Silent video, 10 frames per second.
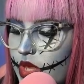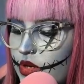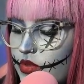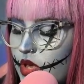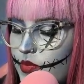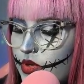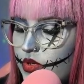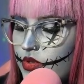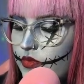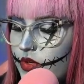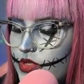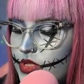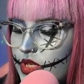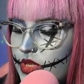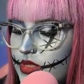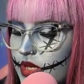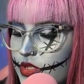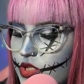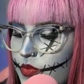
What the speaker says: made a club in our university that's actually